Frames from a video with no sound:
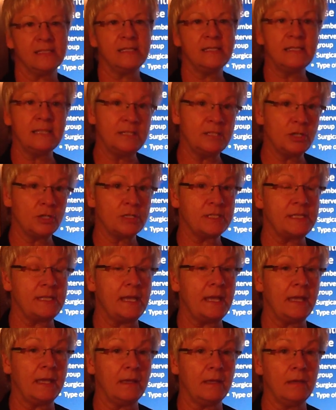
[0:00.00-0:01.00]
it's
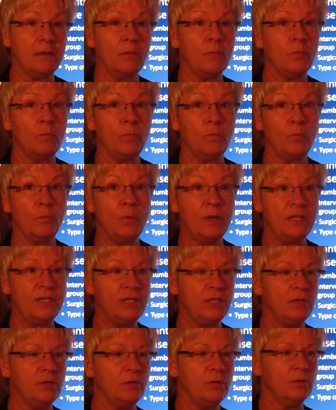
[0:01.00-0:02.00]
interesting when
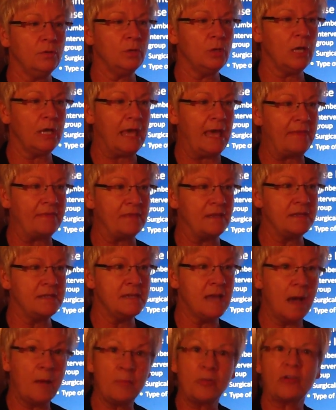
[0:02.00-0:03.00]
you look at the
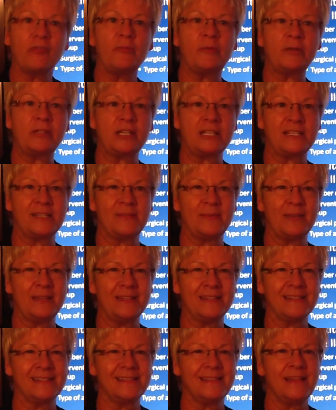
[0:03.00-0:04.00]
number of
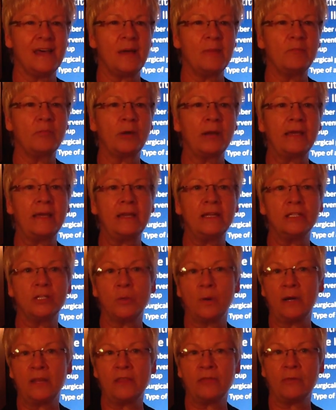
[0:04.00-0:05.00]
participants that bringing
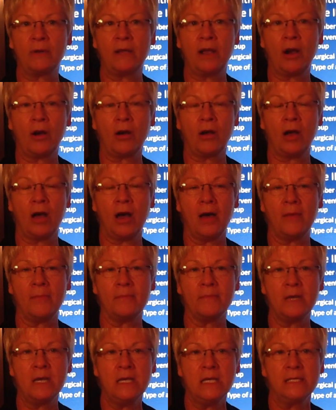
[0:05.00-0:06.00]
23
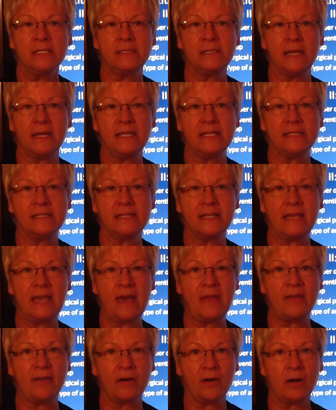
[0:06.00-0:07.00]
studies
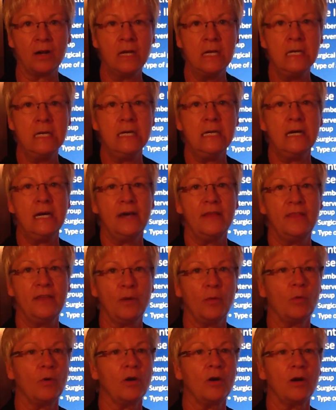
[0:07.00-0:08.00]
together.
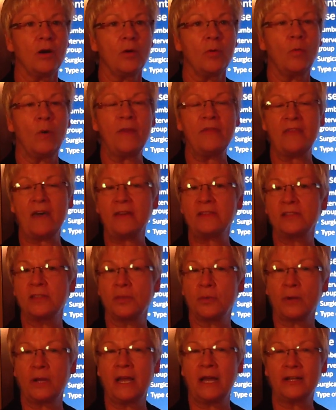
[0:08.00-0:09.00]
There were
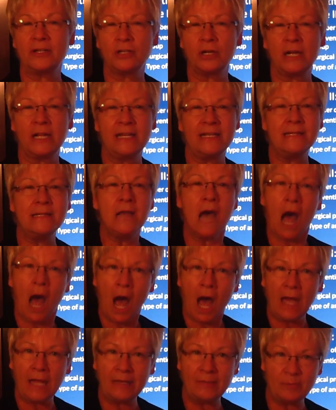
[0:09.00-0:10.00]

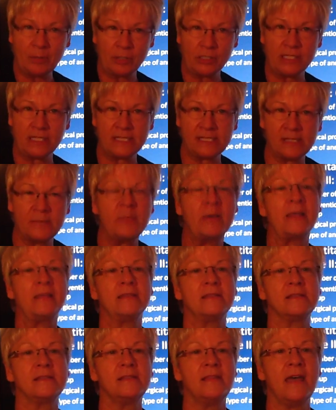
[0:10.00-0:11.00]
1,309
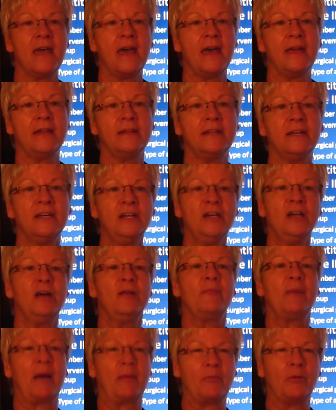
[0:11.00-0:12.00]
participants then
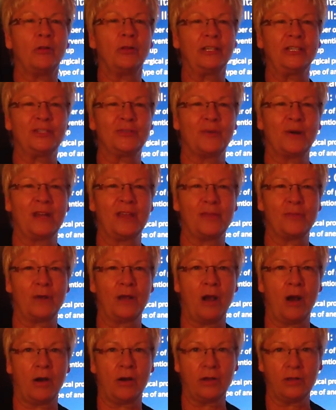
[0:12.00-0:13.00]
by pulling
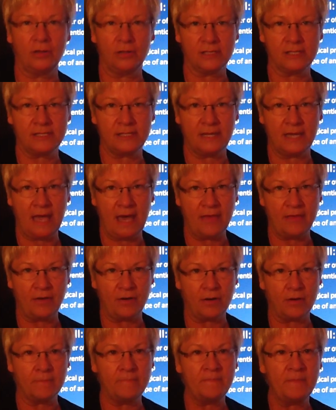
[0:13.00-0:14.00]
23 articles
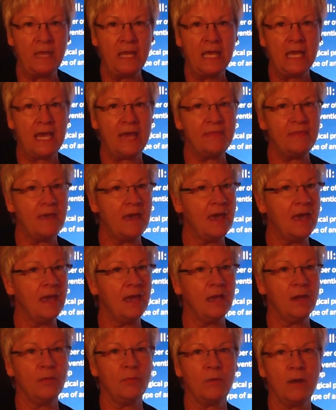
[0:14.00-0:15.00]
together. And
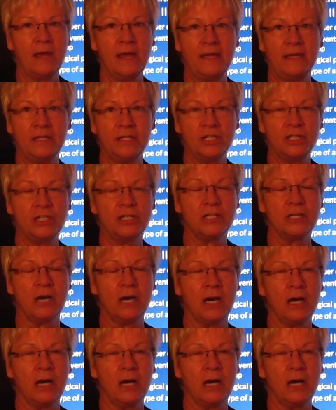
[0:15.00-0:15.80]
they ranged